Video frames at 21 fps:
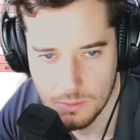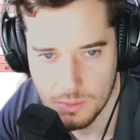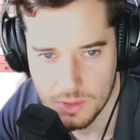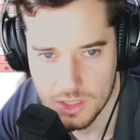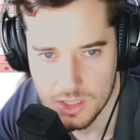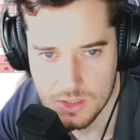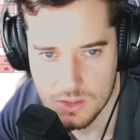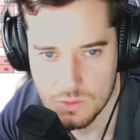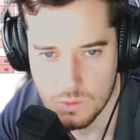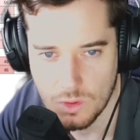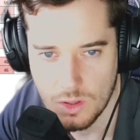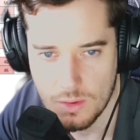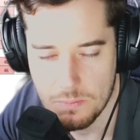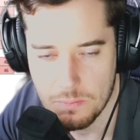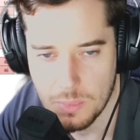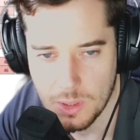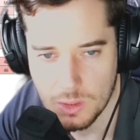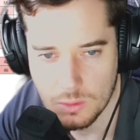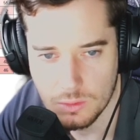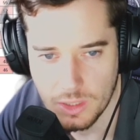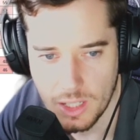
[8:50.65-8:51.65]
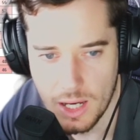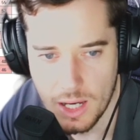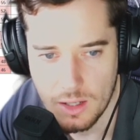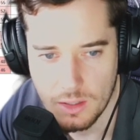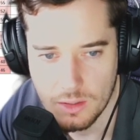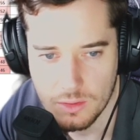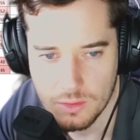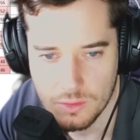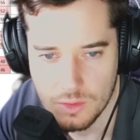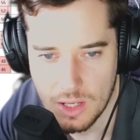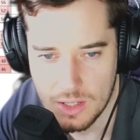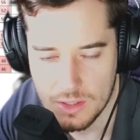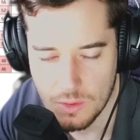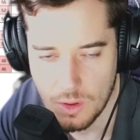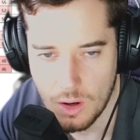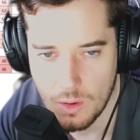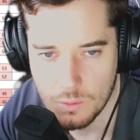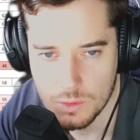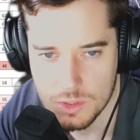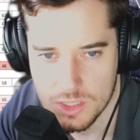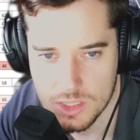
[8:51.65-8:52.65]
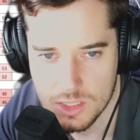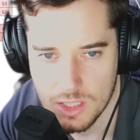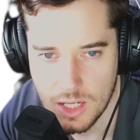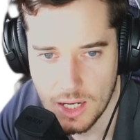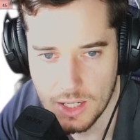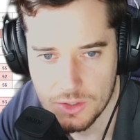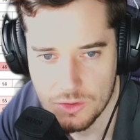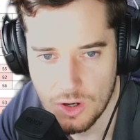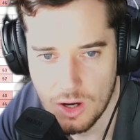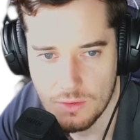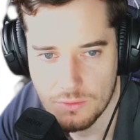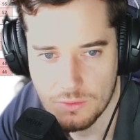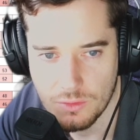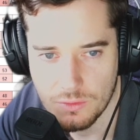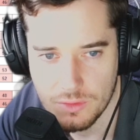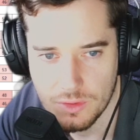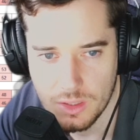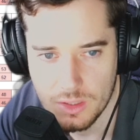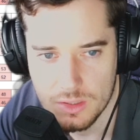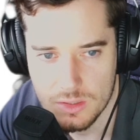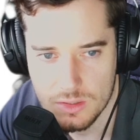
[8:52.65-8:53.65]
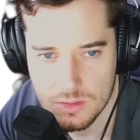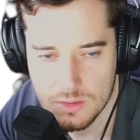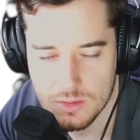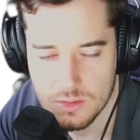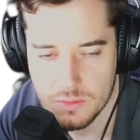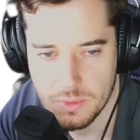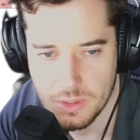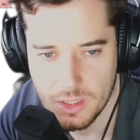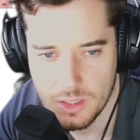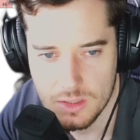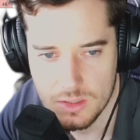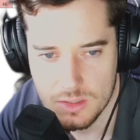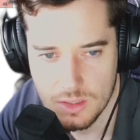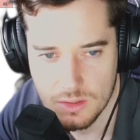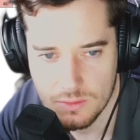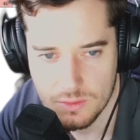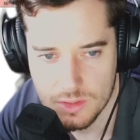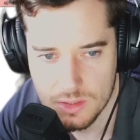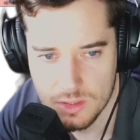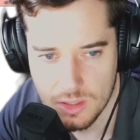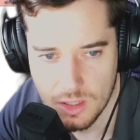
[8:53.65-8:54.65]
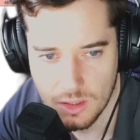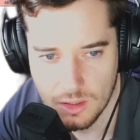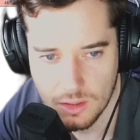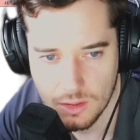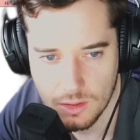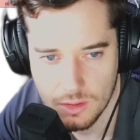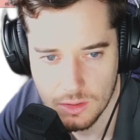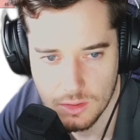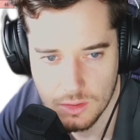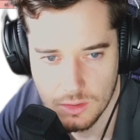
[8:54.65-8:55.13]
but this is what I build out, and I would snake draft off this. It's a bit easier for snake.